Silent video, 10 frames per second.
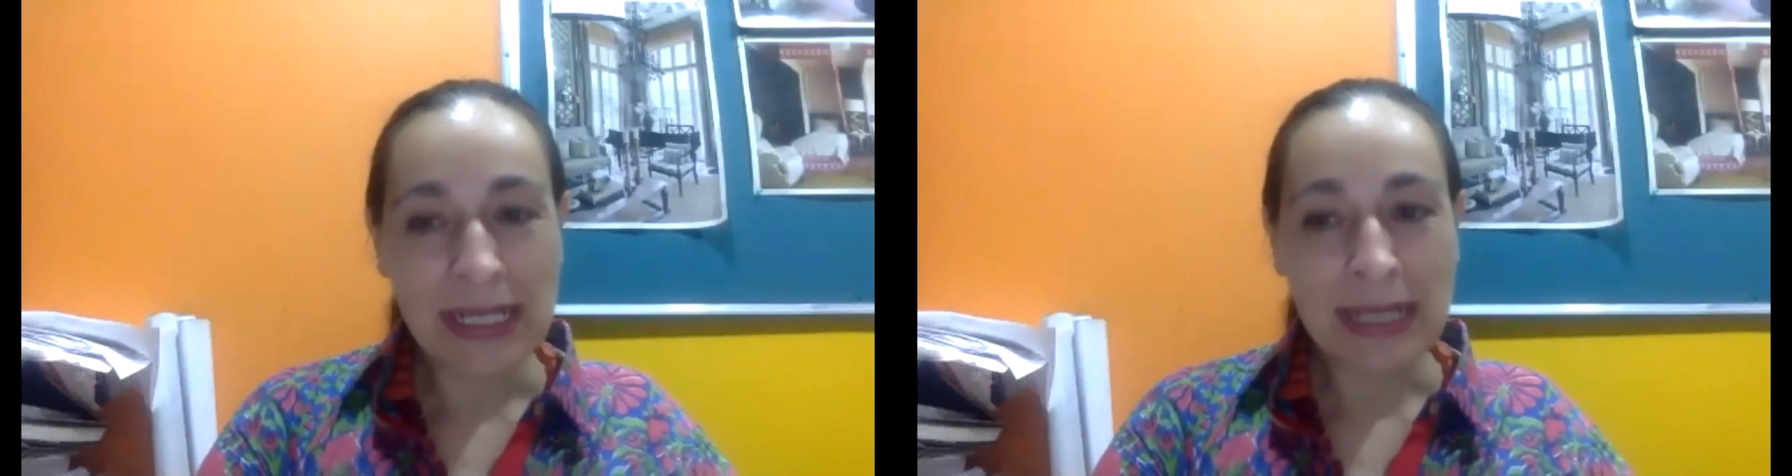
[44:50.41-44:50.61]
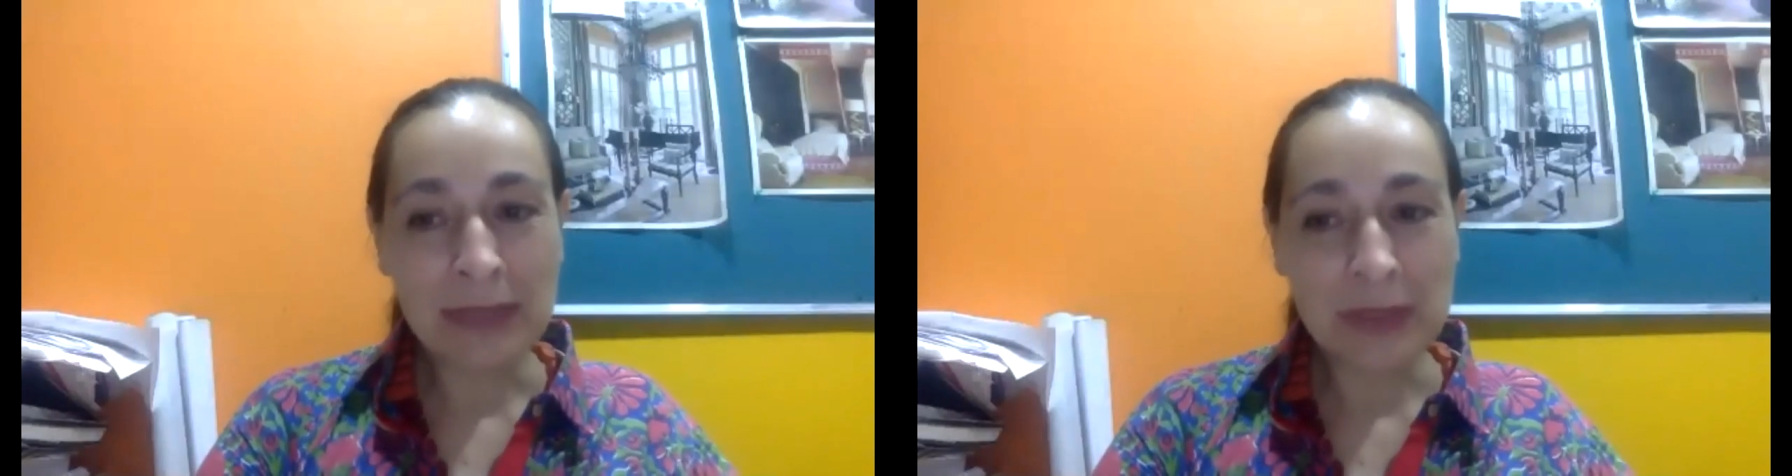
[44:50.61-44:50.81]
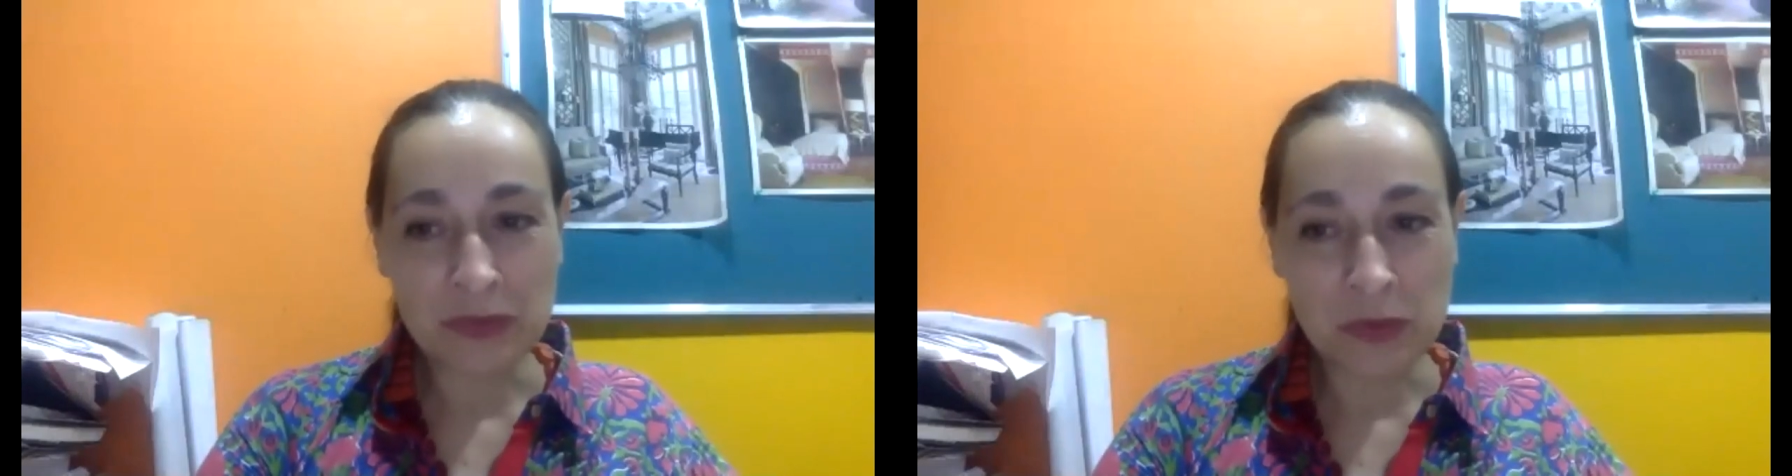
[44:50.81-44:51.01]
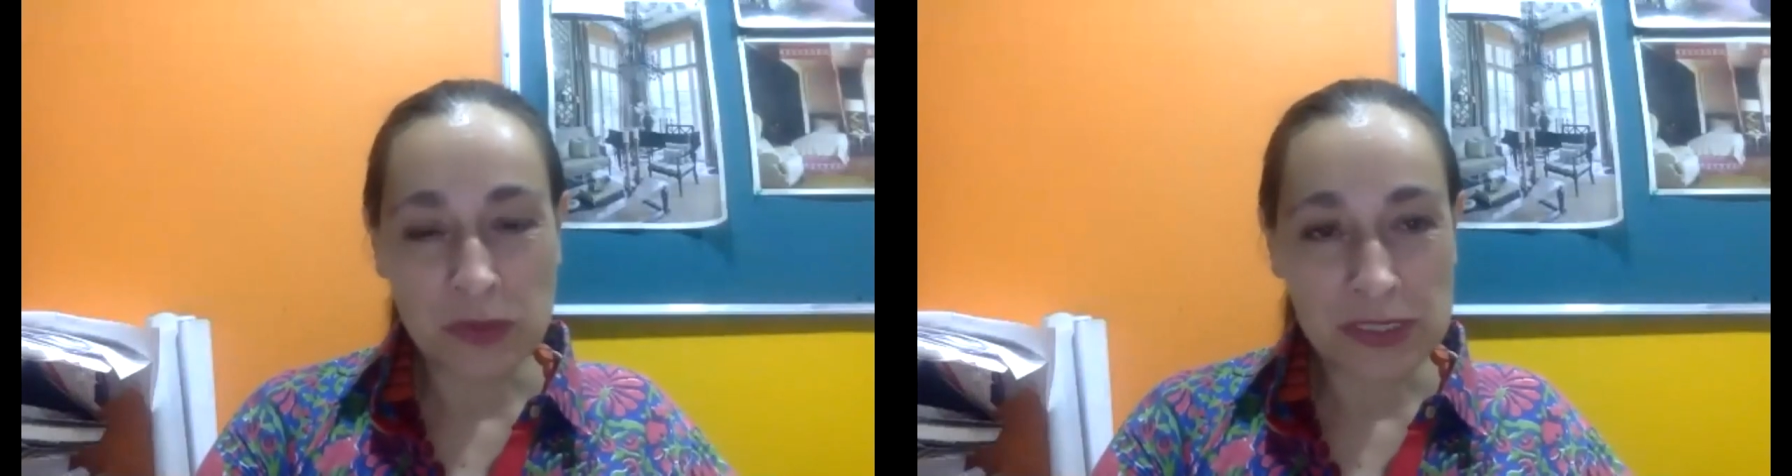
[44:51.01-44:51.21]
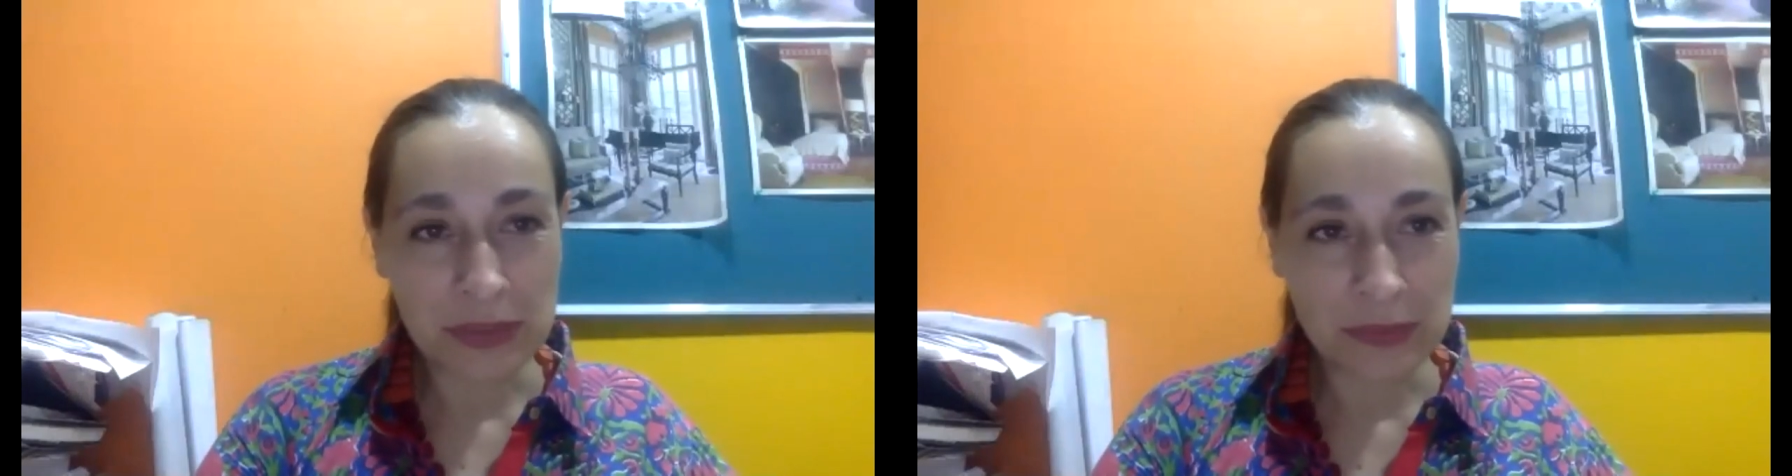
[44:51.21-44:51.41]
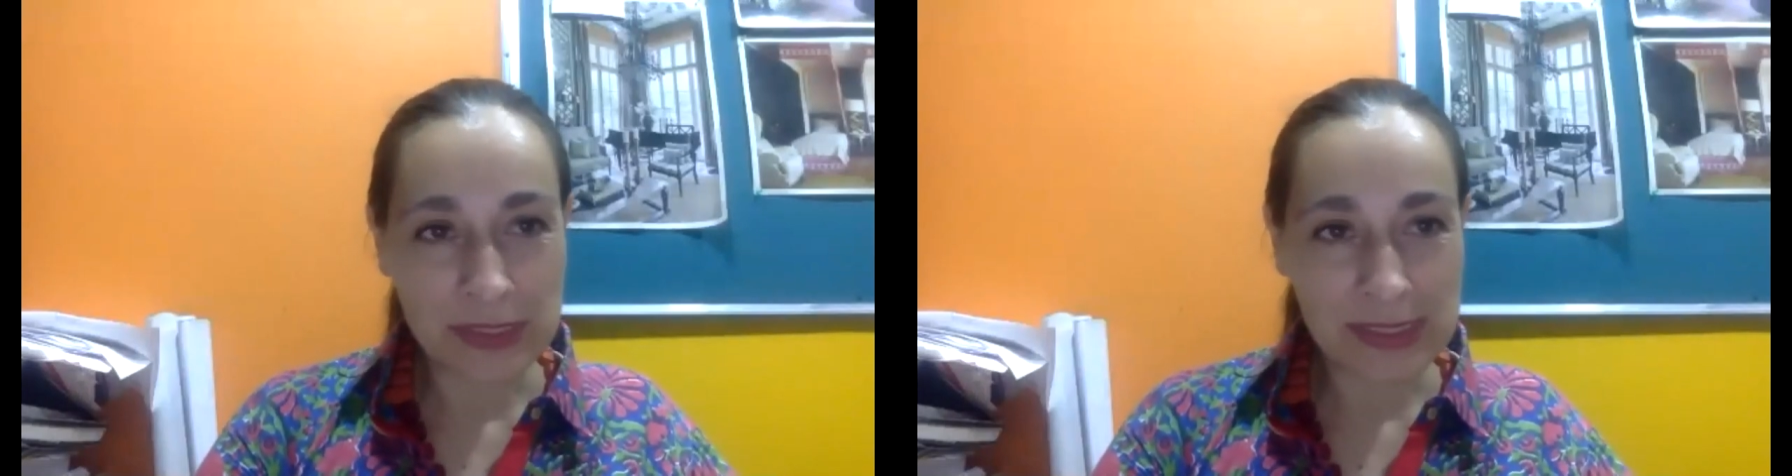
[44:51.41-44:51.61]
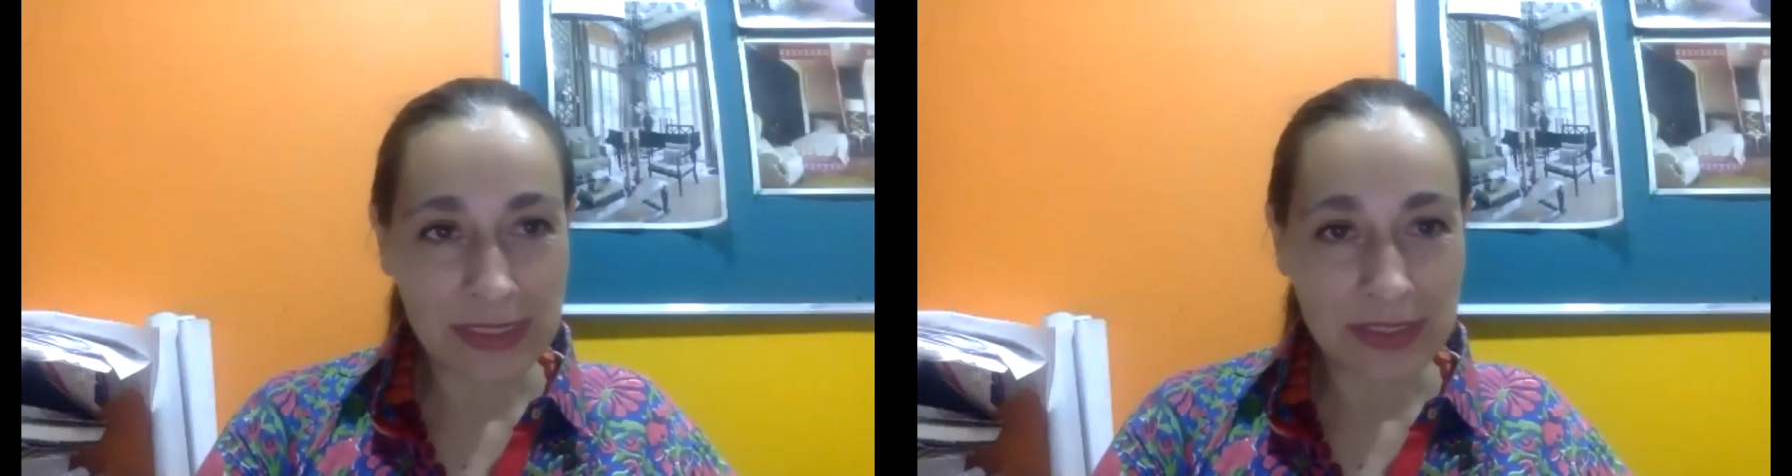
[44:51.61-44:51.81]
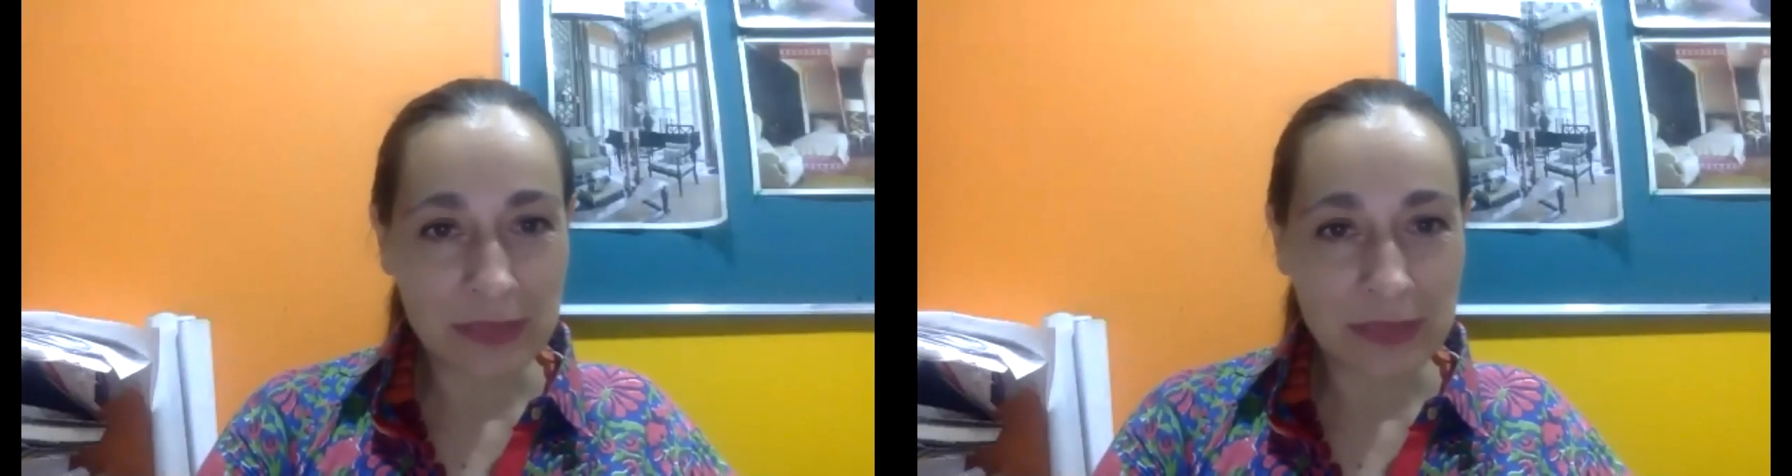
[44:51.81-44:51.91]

I mean, of course, you know, the center